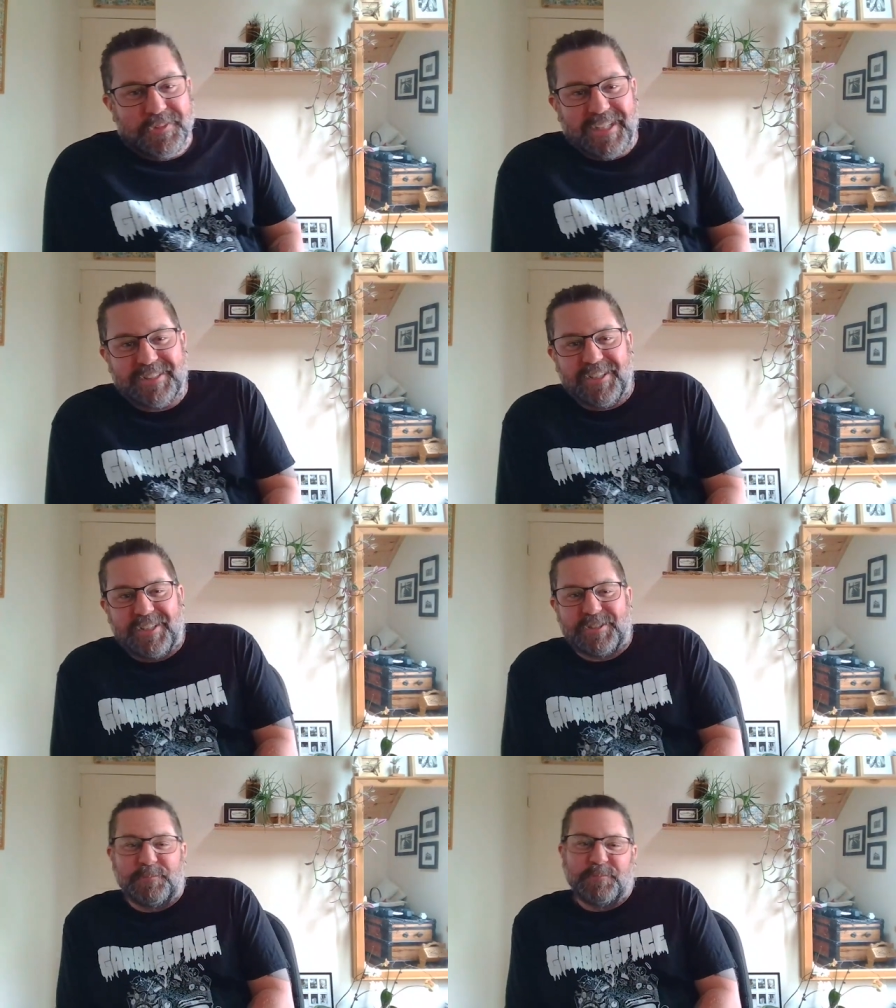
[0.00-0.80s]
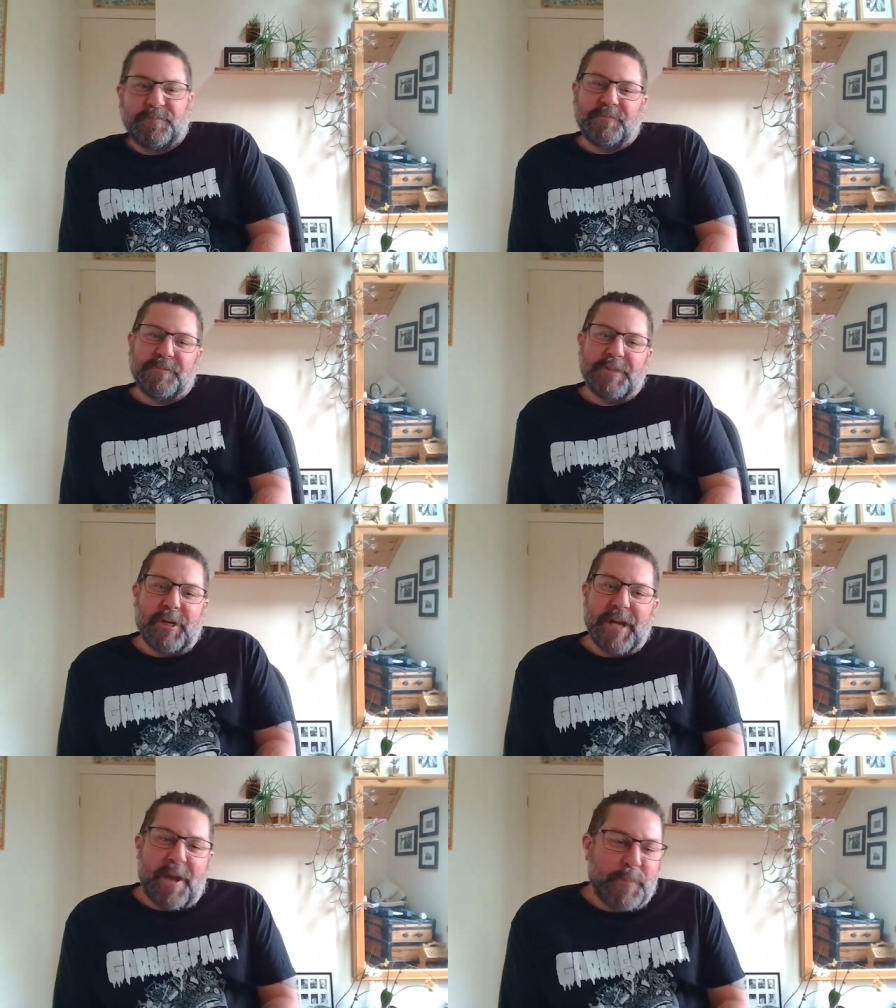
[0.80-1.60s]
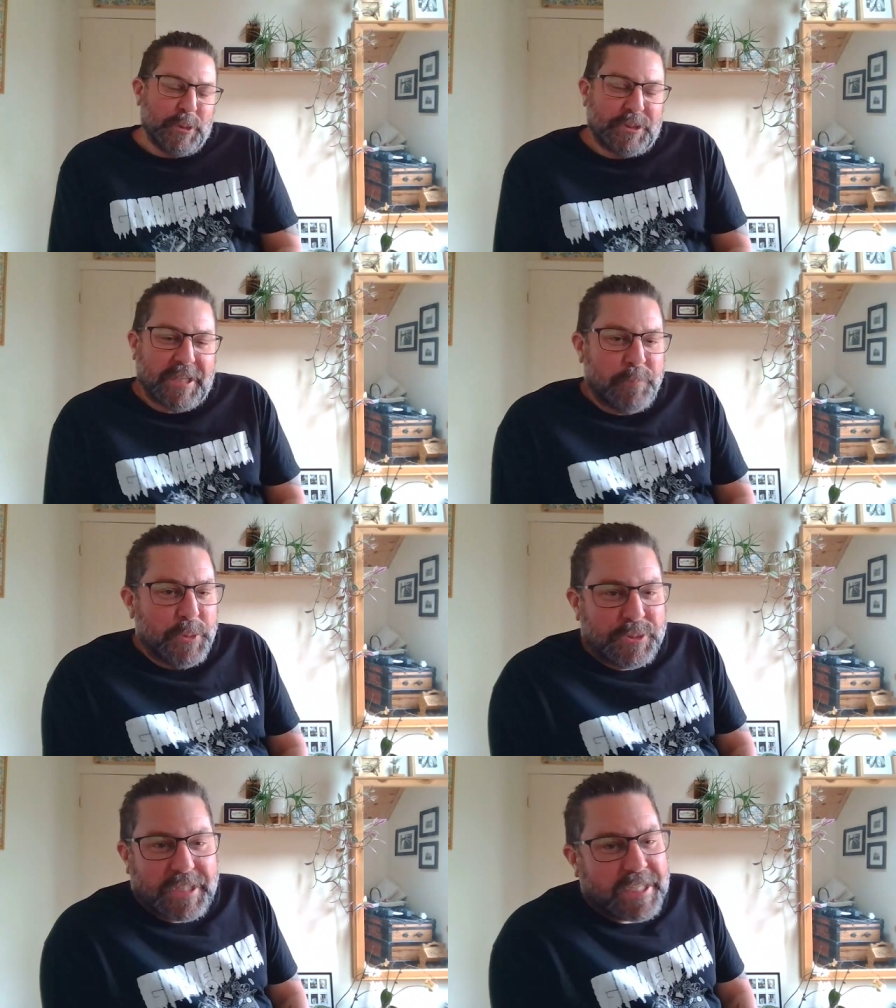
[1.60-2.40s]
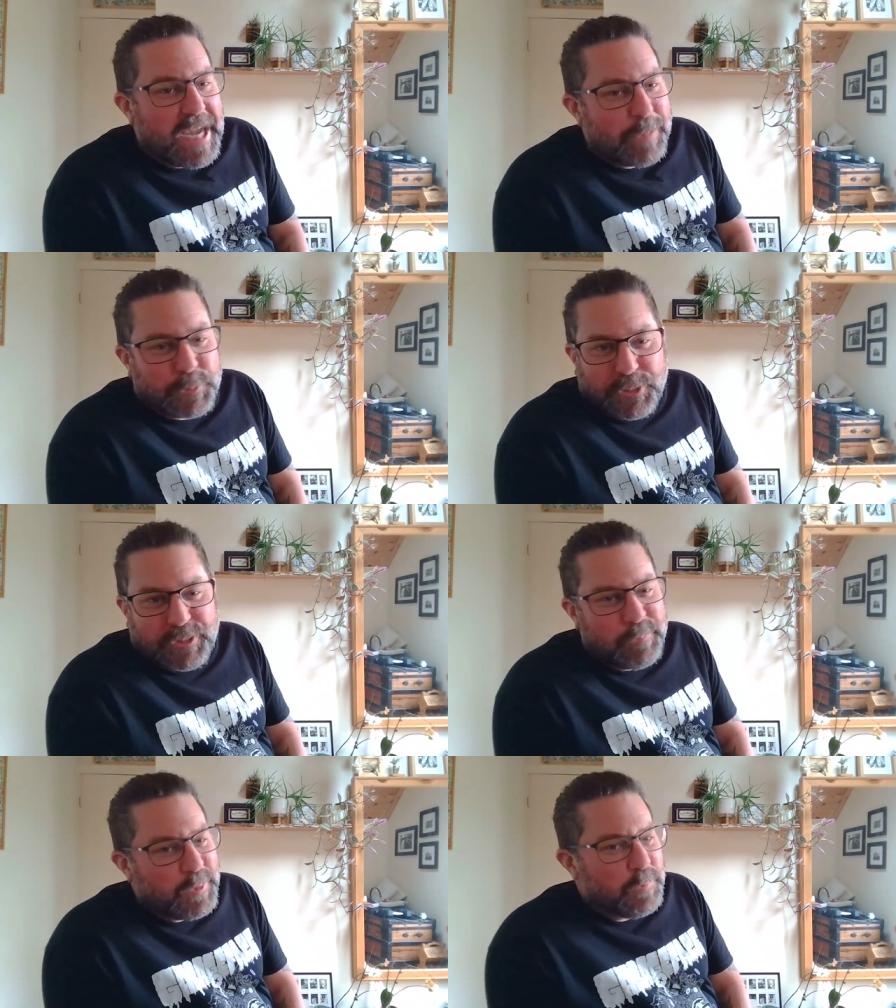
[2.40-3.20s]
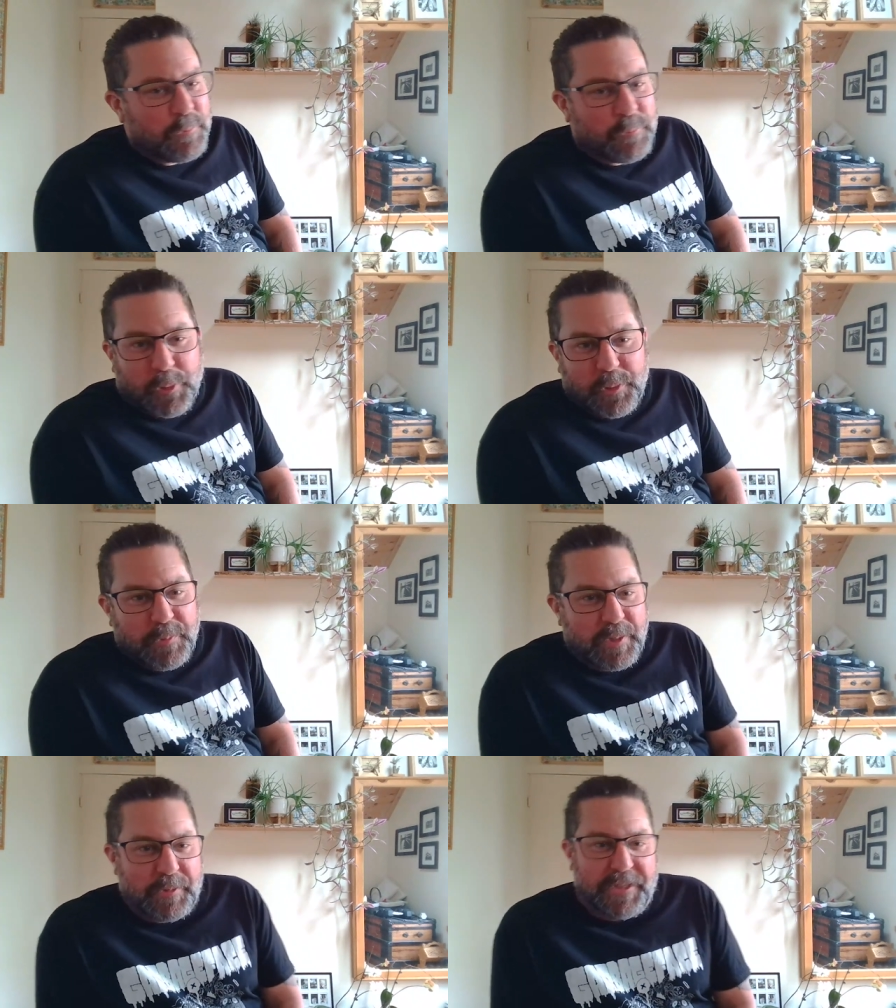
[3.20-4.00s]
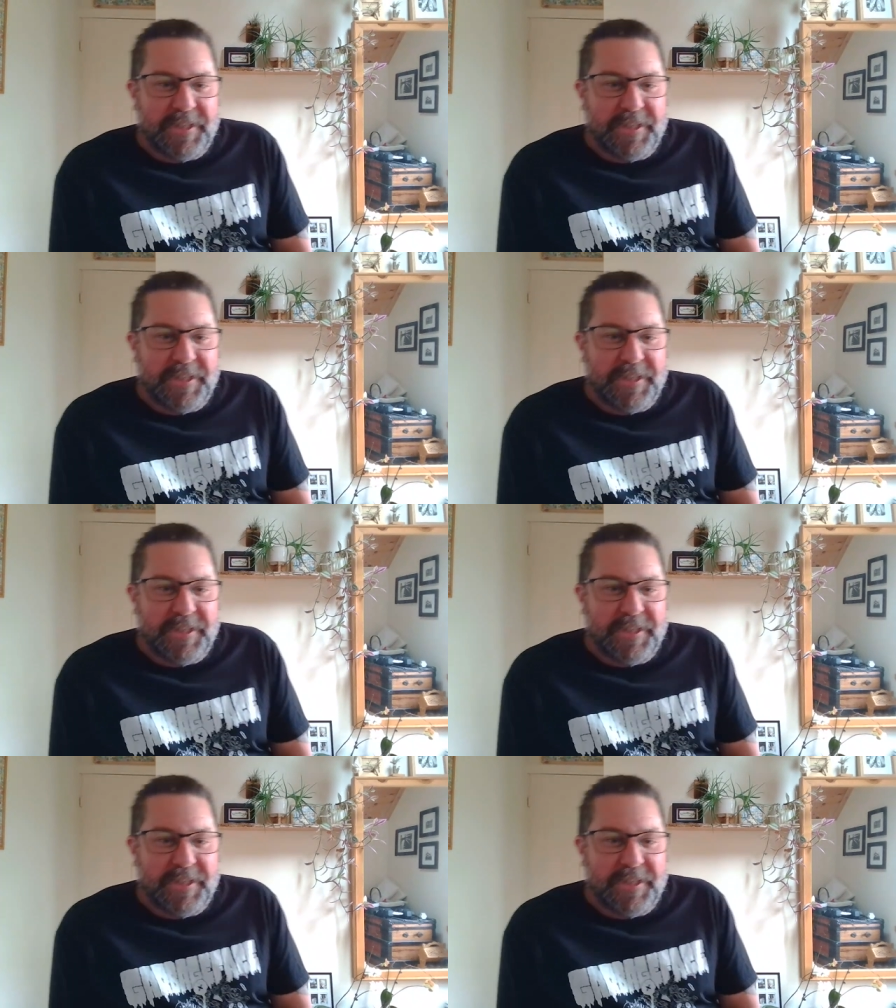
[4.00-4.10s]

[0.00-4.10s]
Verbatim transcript: that's awesome. Oh yeah, music, music captures a moment for you, baby.